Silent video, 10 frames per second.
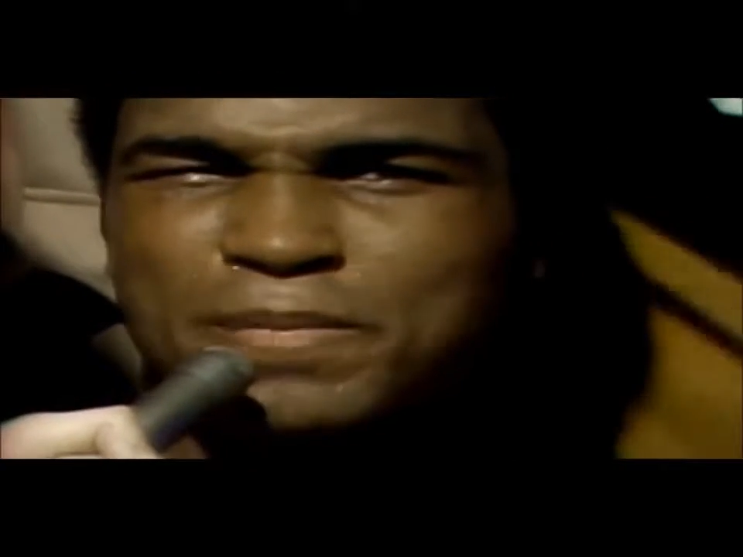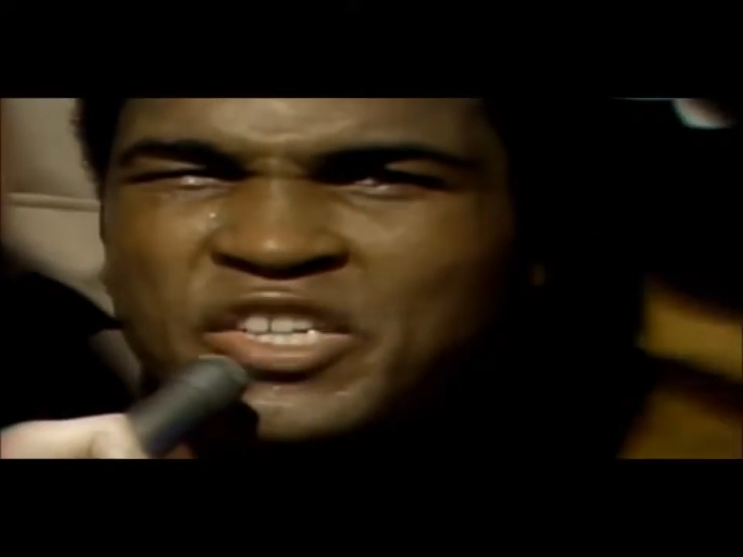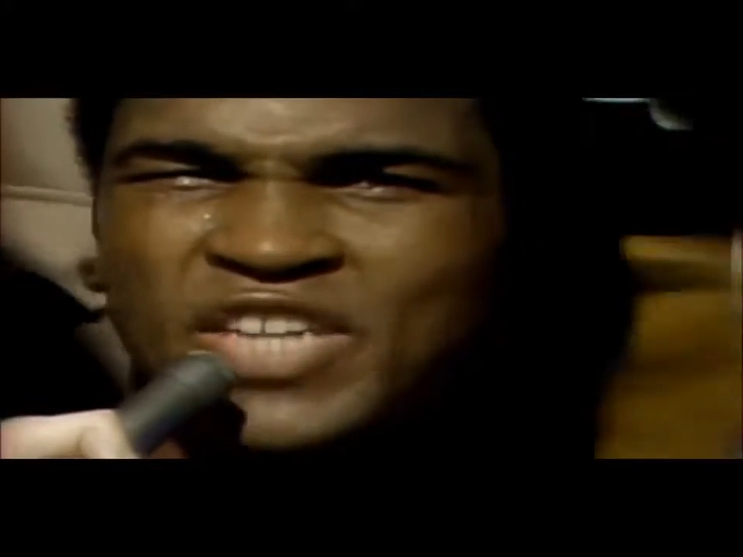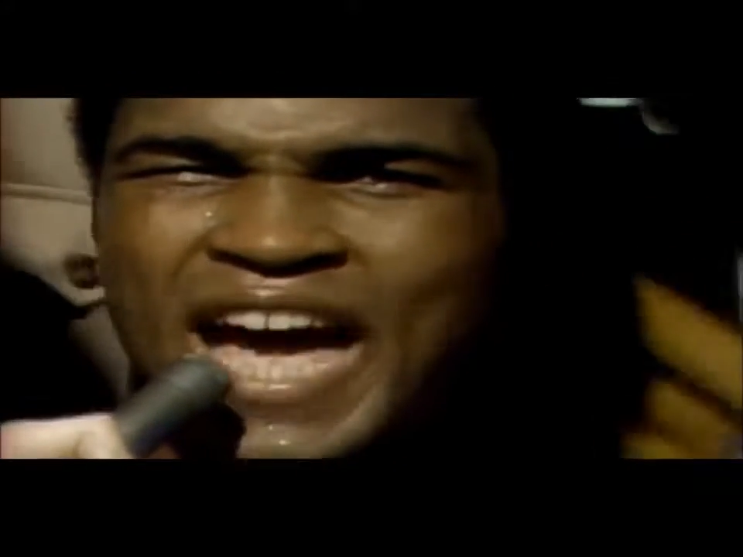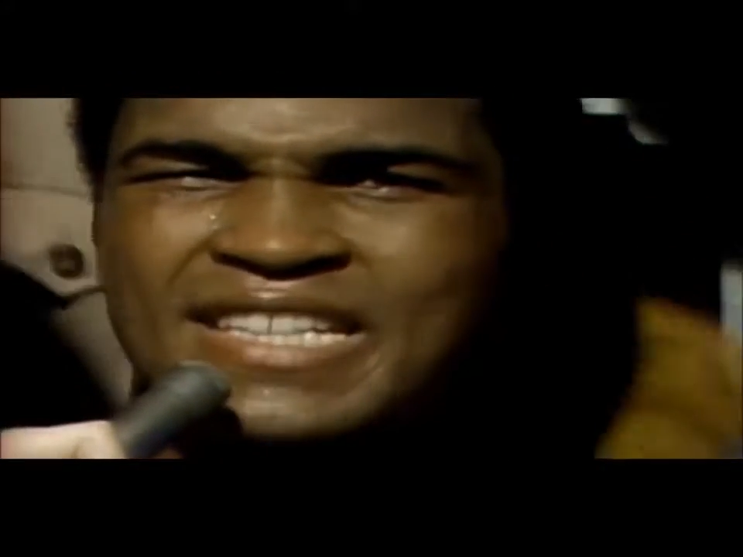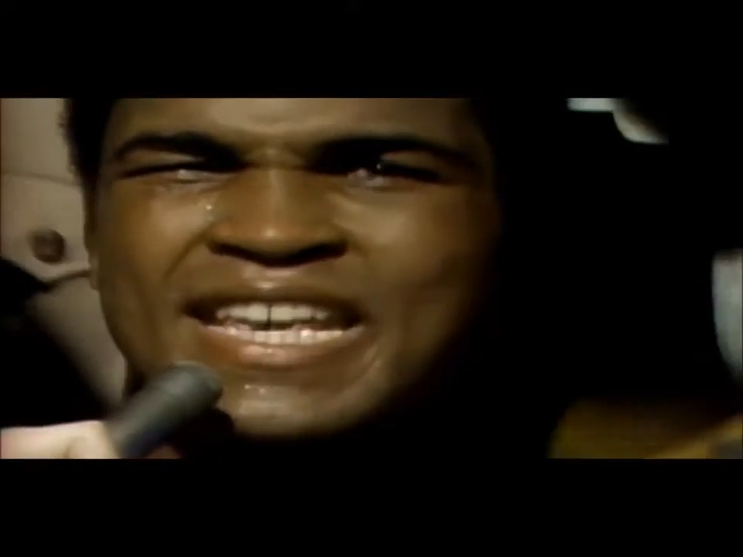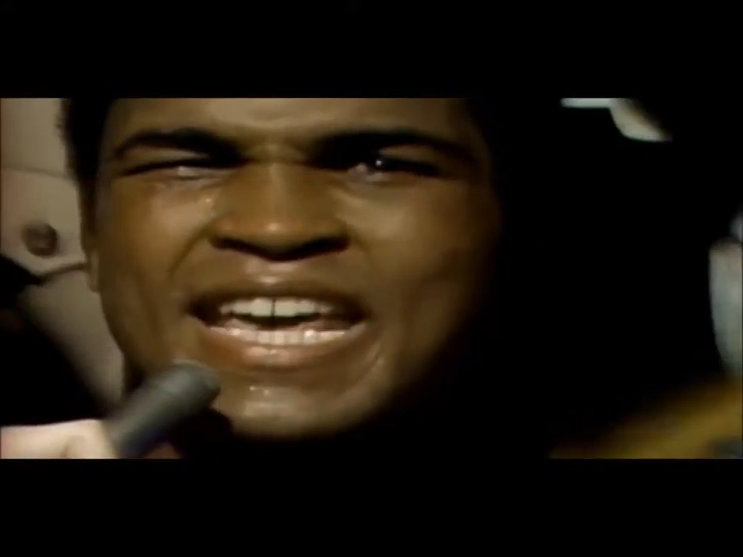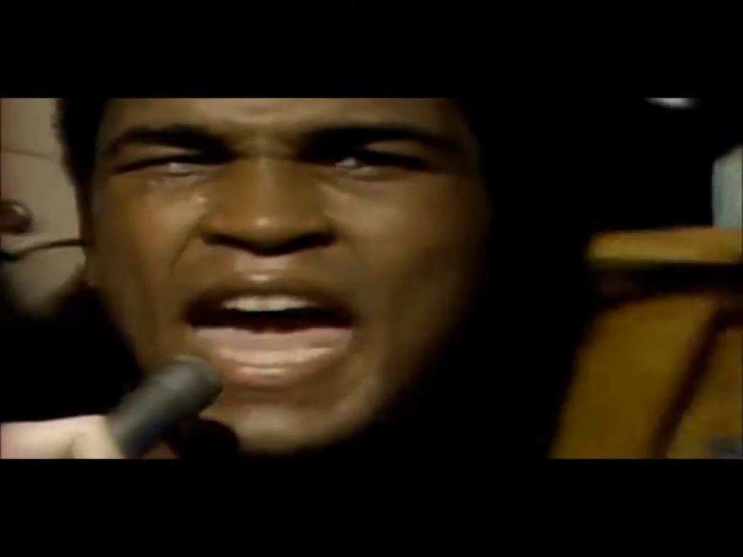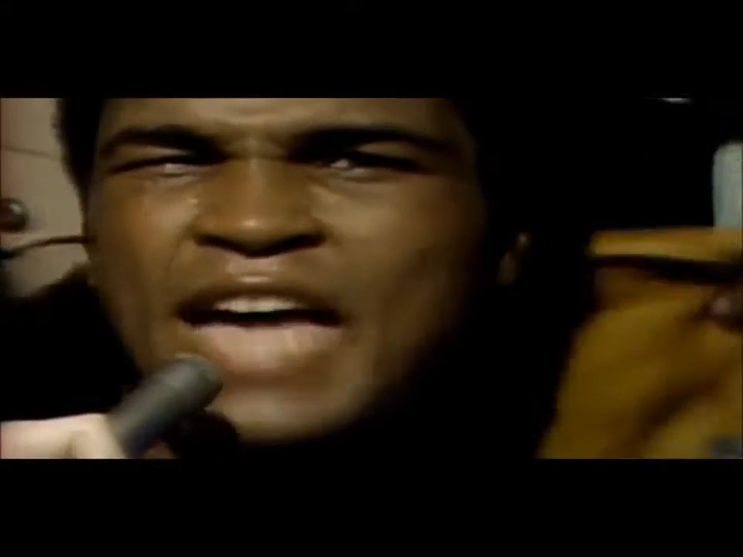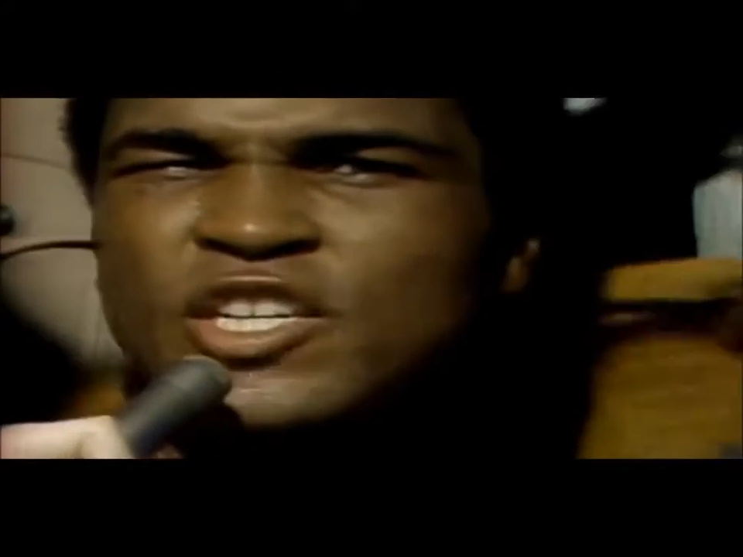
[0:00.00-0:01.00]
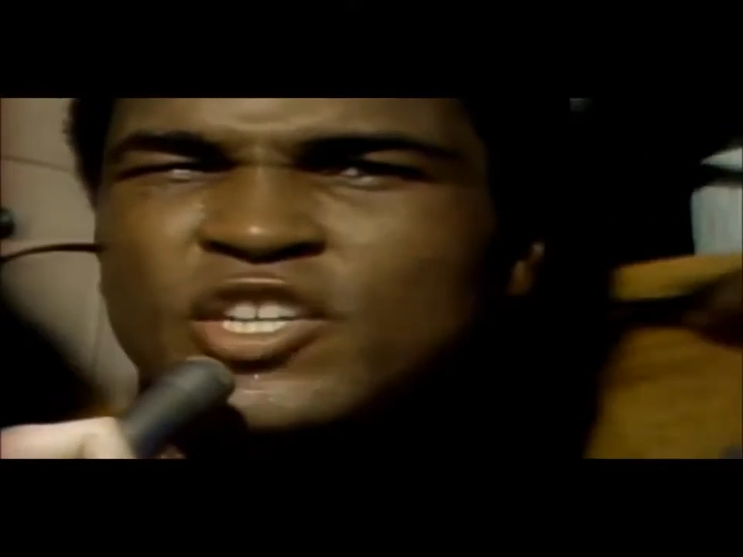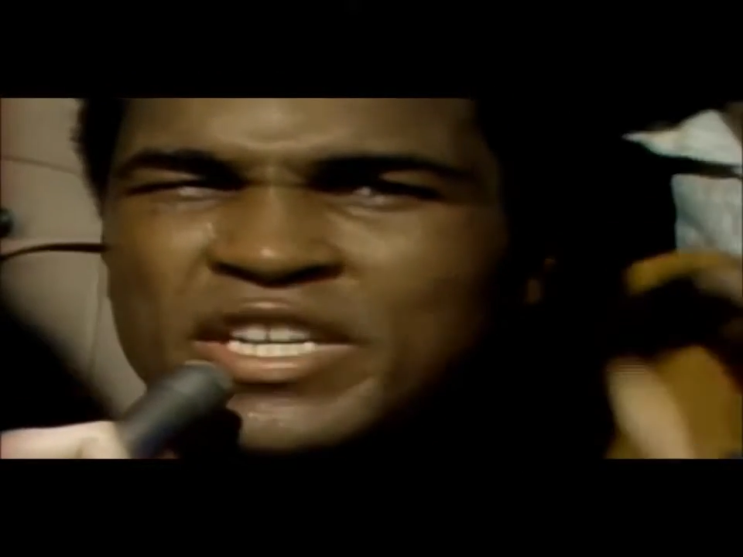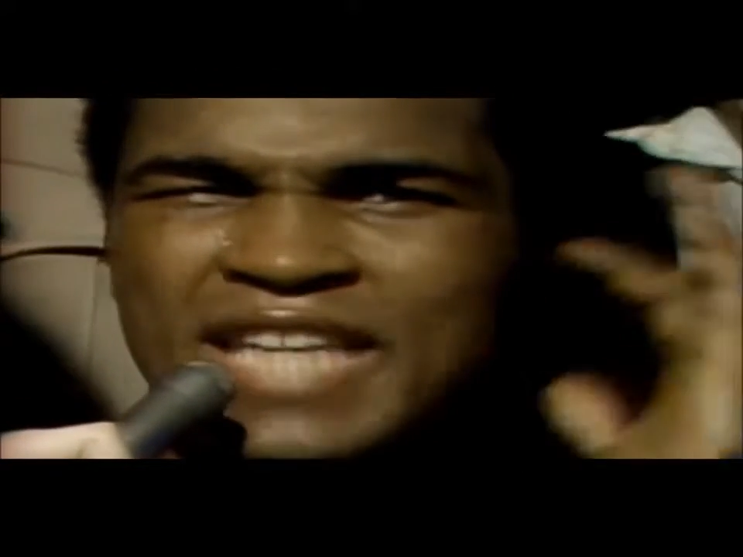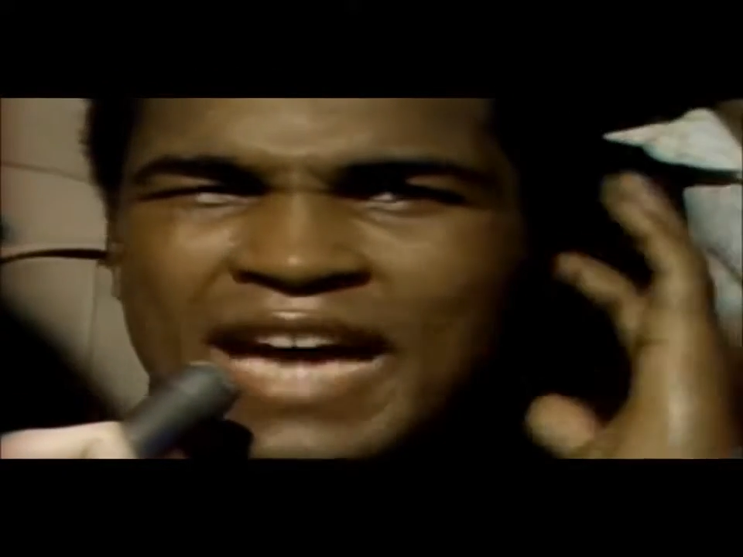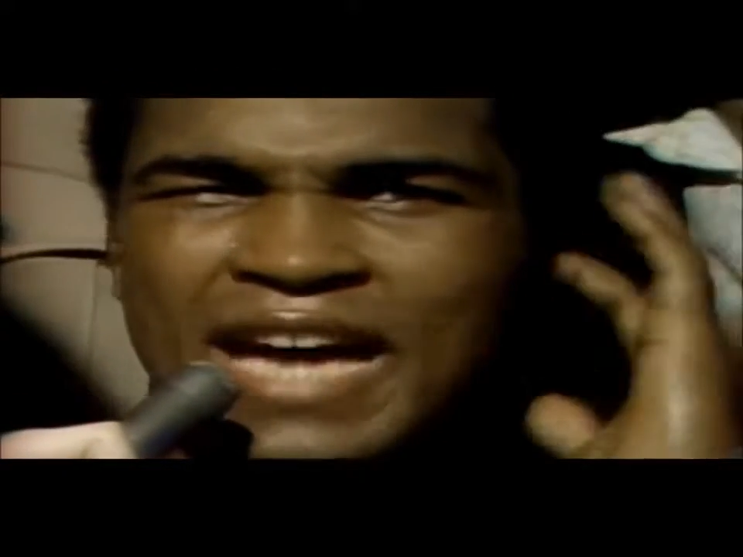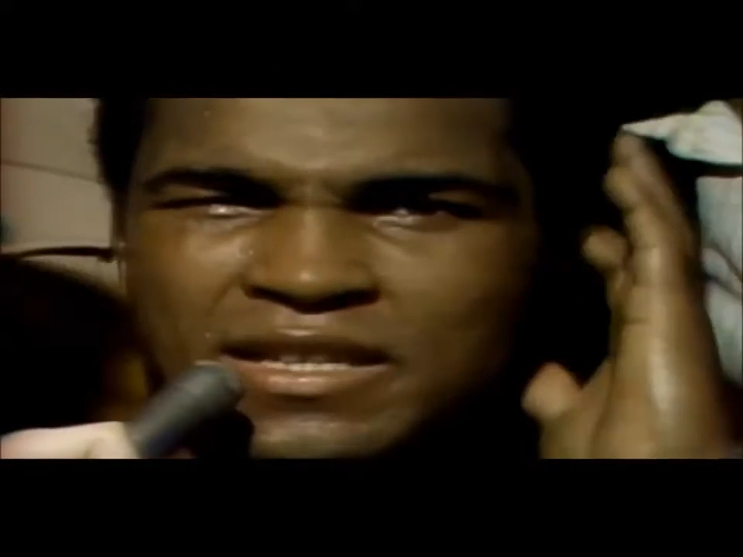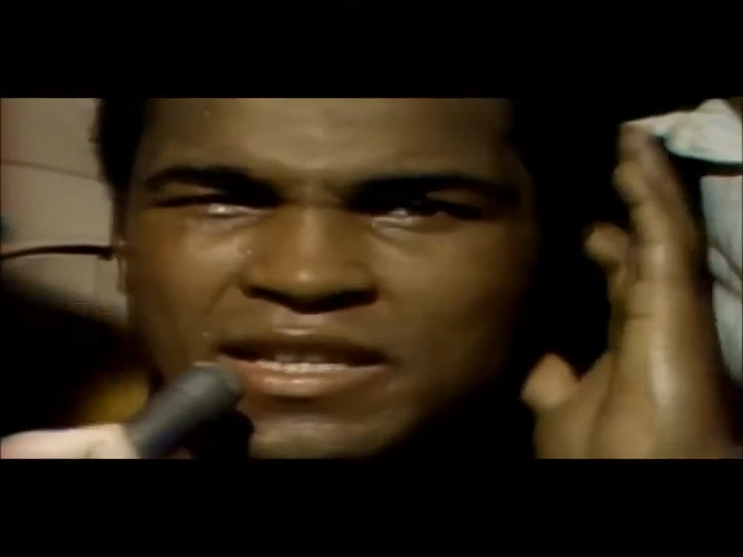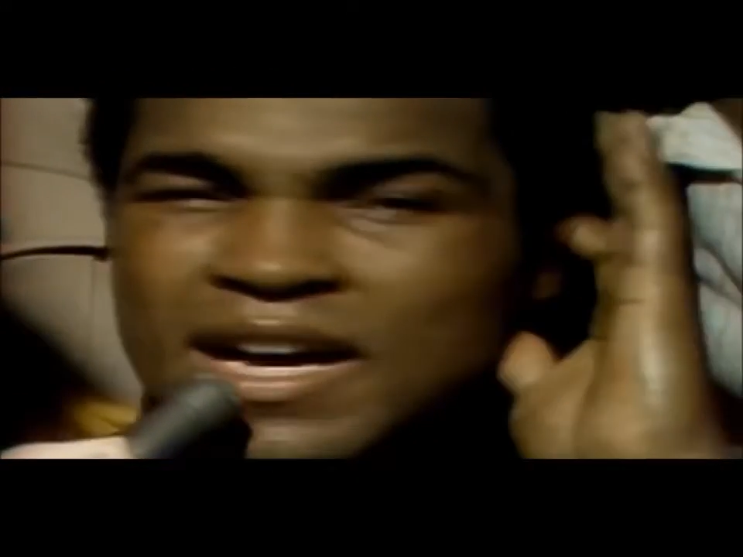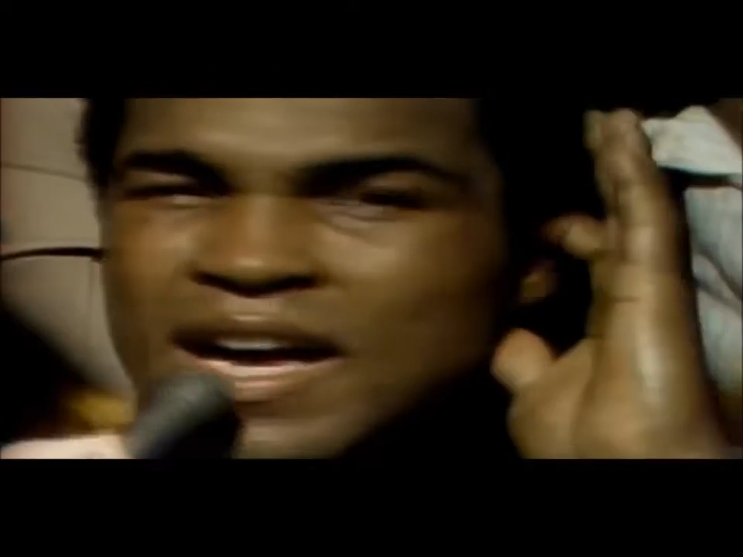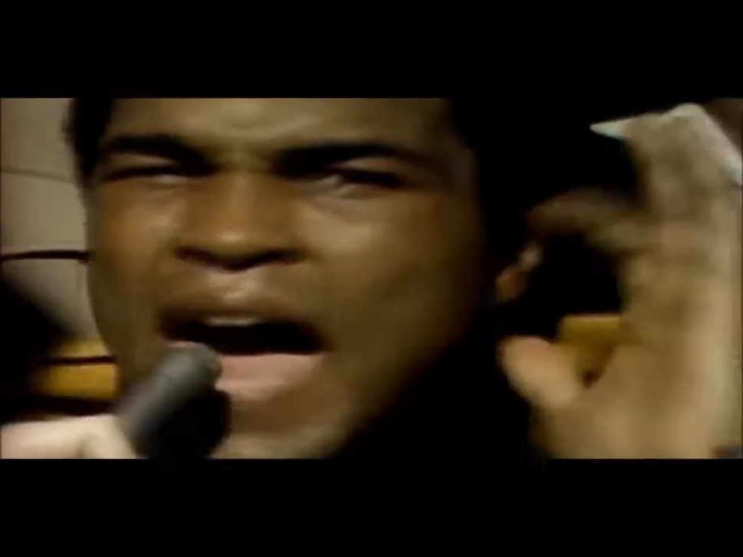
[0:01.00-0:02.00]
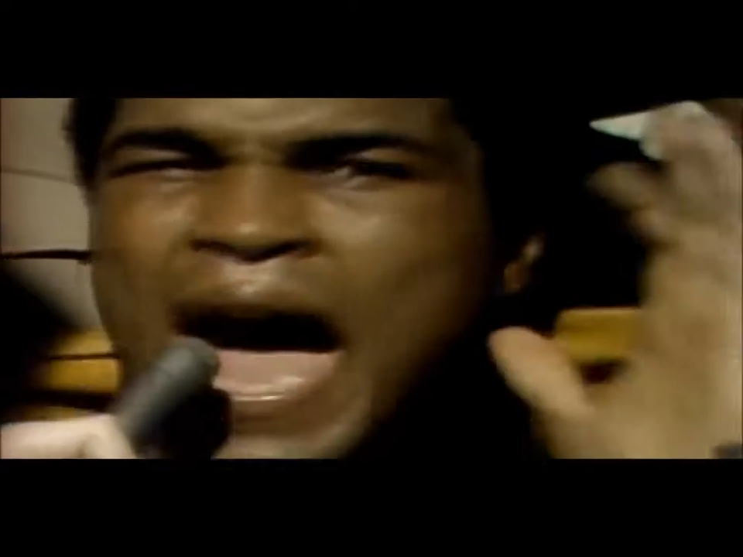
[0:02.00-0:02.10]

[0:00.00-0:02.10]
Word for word: best shots and you know he's not hitting you.